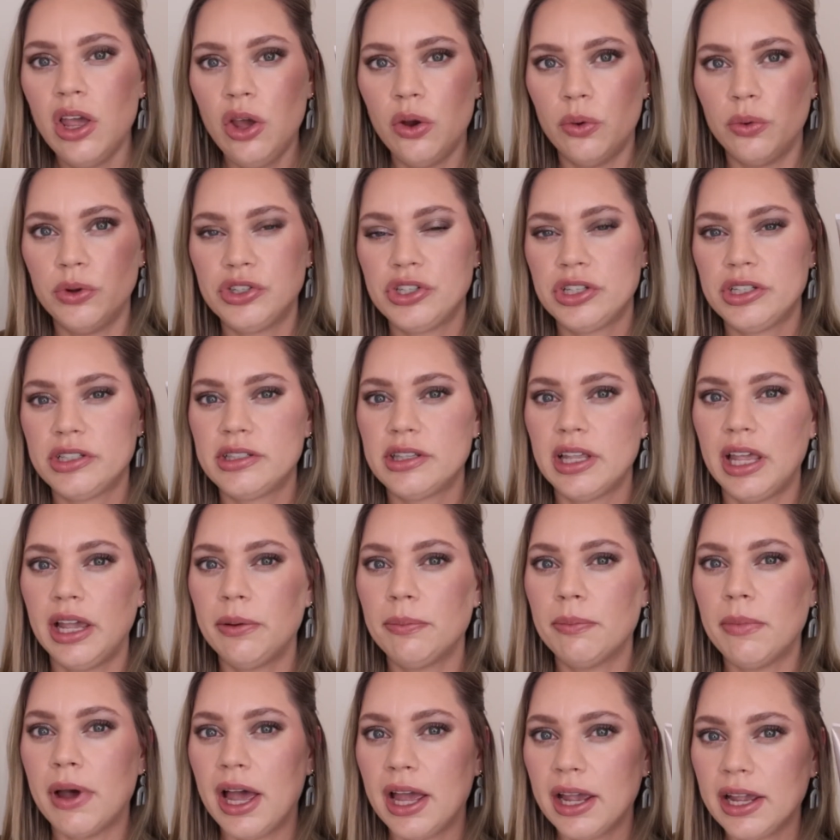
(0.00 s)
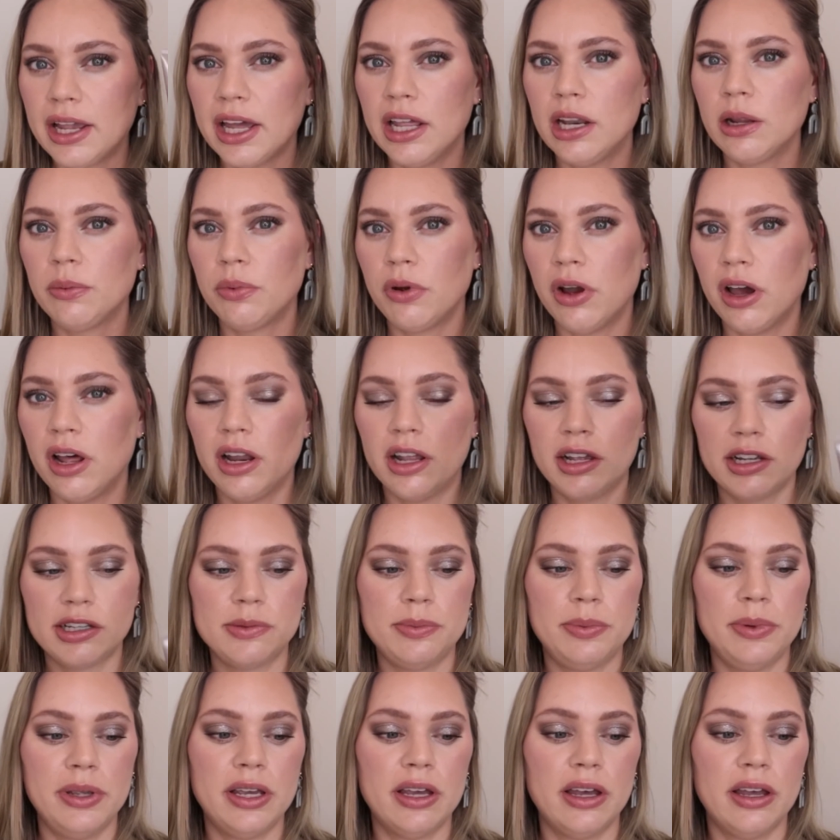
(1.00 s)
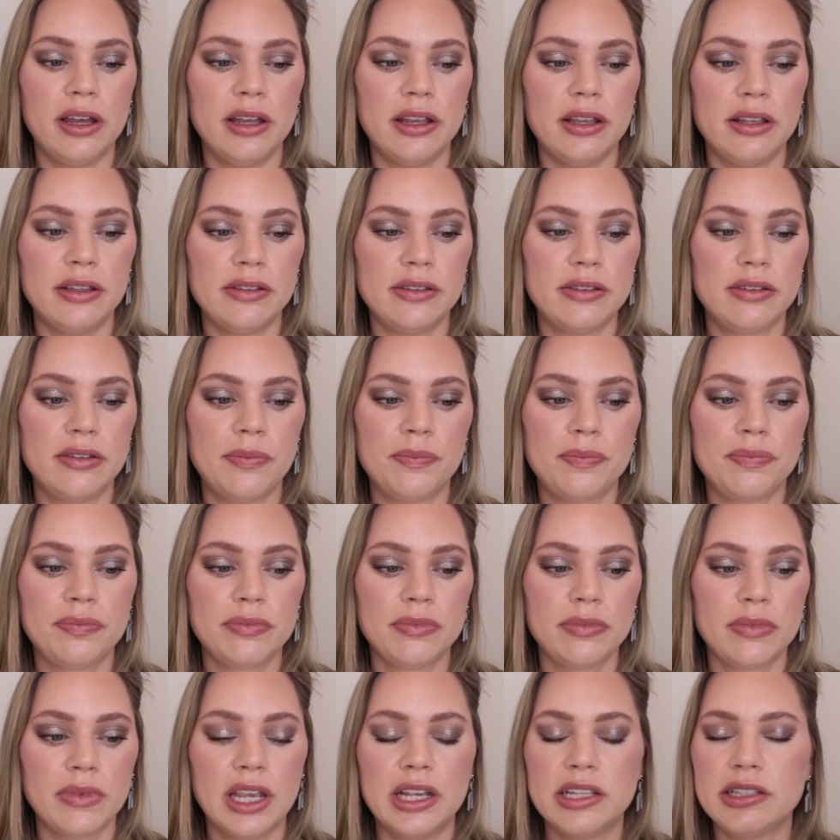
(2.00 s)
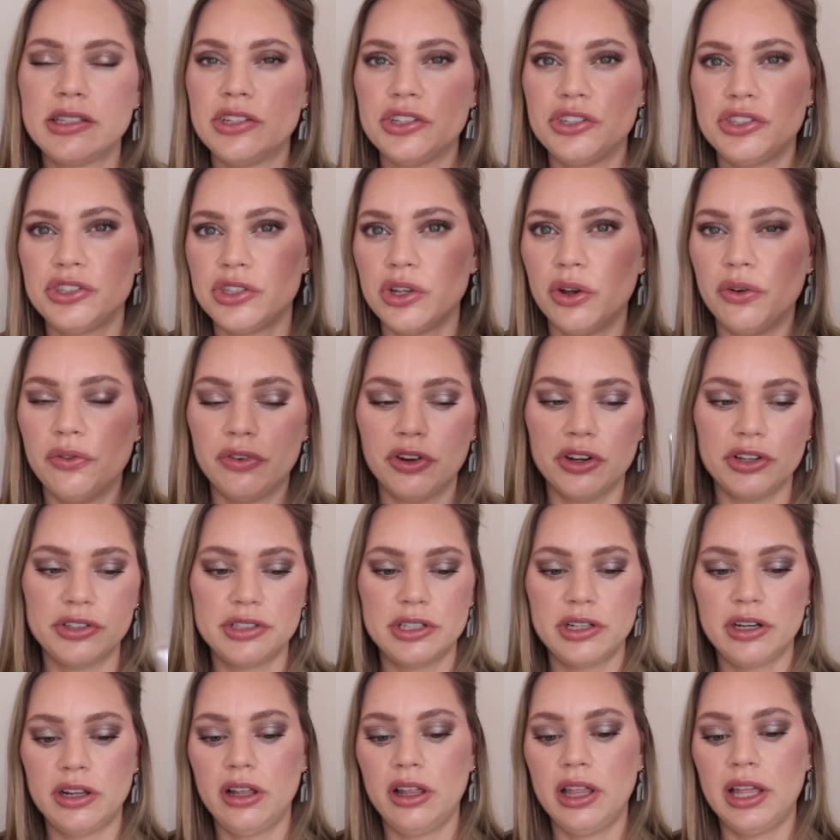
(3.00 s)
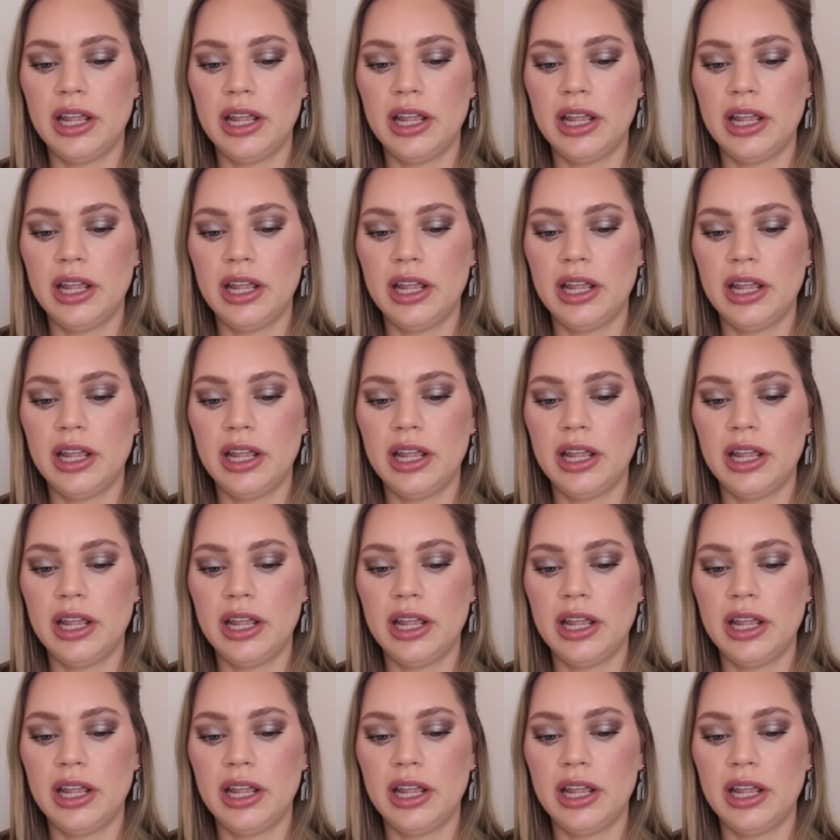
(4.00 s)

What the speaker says: which is like my kind of product because it's just so versatile.